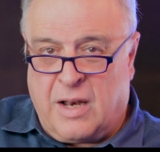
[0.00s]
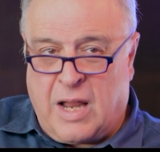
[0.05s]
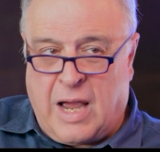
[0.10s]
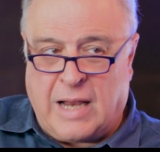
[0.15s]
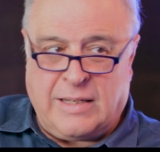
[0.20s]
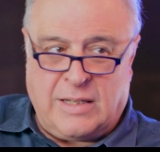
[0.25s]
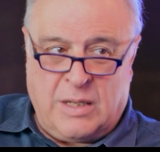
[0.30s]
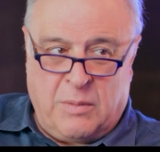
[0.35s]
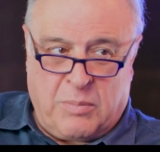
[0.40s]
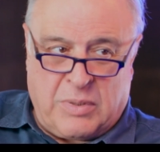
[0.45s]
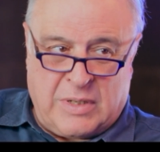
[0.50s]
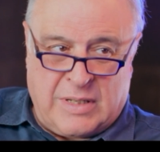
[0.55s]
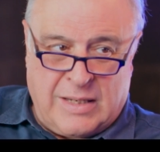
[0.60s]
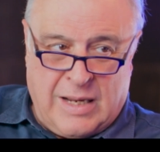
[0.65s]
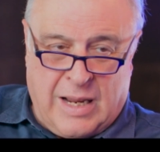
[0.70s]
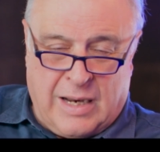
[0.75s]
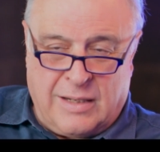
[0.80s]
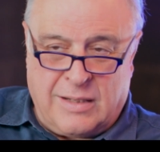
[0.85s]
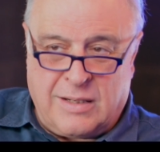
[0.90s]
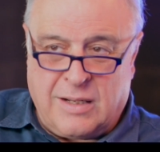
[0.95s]

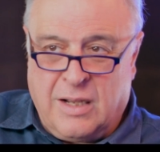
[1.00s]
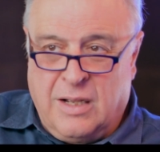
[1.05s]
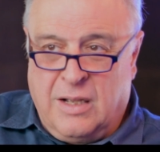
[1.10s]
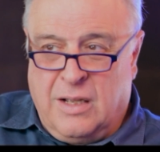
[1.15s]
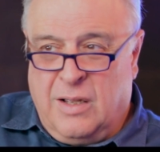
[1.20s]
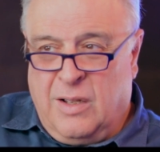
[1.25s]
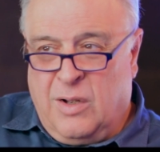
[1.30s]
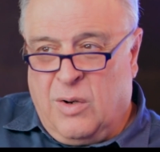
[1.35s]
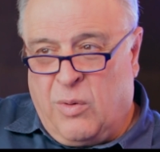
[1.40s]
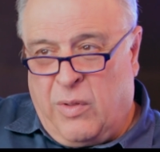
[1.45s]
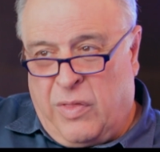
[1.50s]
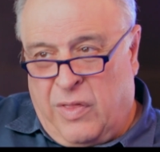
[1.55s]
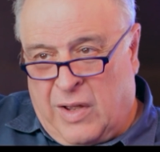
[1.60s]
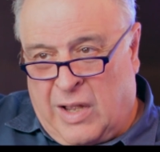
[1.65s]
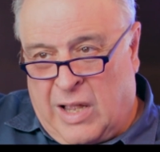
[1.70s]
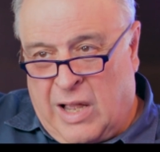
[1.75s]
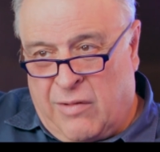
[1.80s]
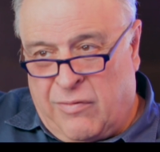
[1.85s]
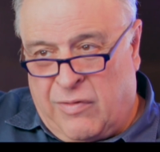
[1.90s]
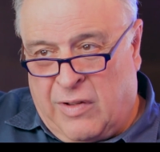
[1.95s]
90%, with the
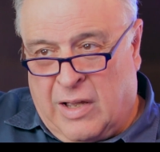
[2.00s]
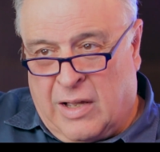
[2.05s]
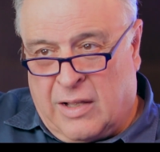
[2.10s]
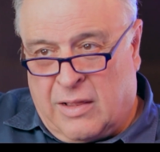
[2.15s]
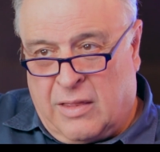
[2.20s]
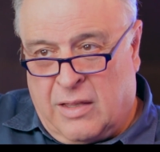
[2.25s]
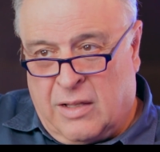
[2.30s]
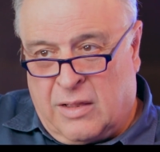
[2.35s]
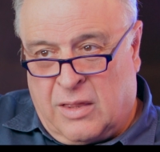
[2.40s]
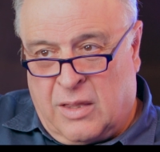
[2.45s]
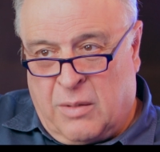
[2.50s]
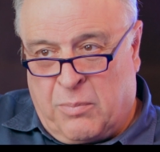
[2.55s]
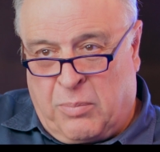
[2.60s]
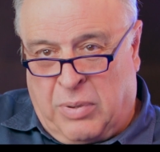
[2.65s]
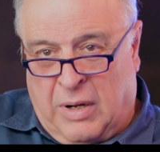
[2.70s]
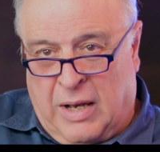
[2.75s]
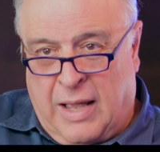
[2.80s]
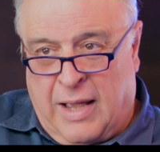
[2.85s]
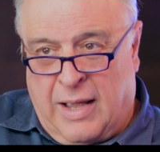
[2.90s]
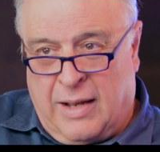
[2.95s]
caveat that the
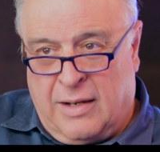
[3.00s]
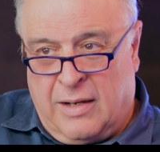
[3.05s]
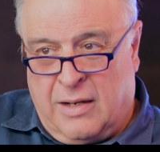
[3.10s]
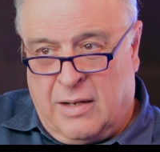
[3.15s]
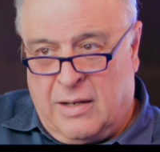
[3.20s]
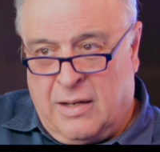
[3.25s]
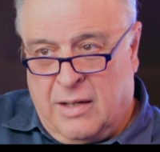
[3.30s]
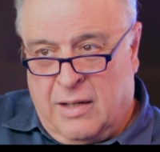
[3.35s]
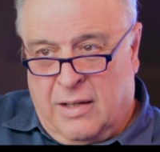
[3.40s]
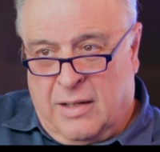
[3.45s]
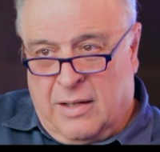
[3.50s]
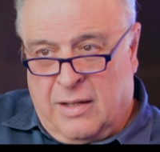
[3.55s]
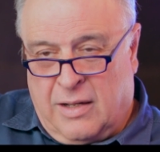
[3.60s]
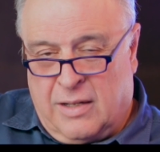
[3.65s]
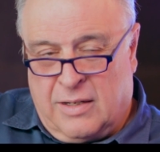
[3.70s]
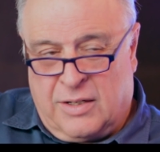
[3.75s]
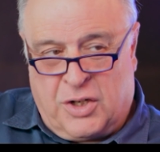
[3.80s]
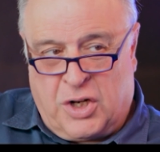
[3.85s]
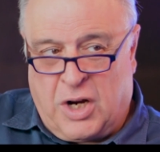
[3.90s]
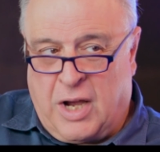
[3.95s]
plan
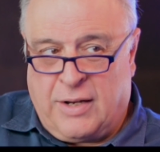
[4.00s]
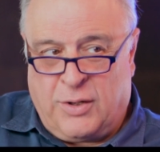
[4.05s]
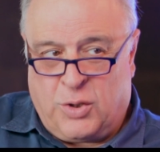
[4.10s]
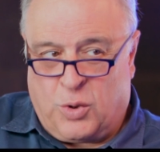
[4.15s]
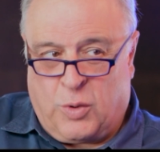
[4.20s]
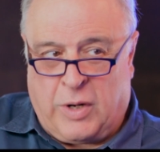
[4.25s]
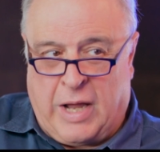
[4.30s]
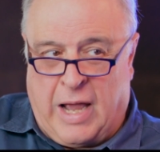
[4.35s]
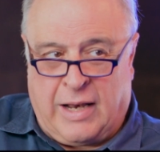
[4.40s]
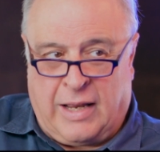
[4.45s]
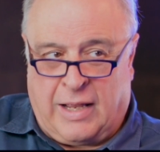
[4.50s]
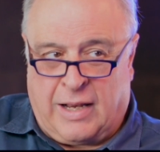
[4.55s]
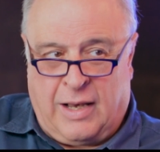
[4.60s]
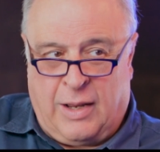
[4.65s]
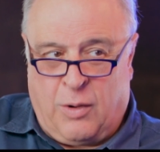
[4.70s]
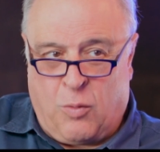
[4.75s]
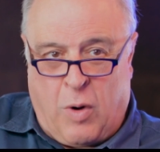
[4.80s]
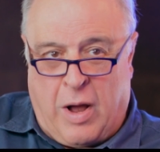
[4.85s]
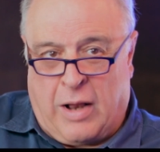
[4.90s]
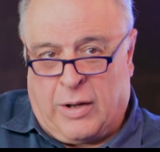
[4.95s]
can change
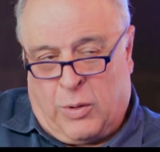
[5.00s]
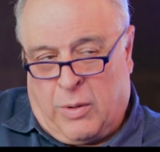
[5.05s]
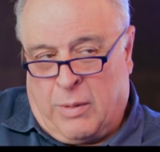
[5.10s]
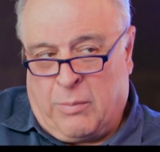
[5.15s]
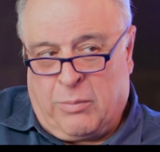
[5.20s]
organically while you're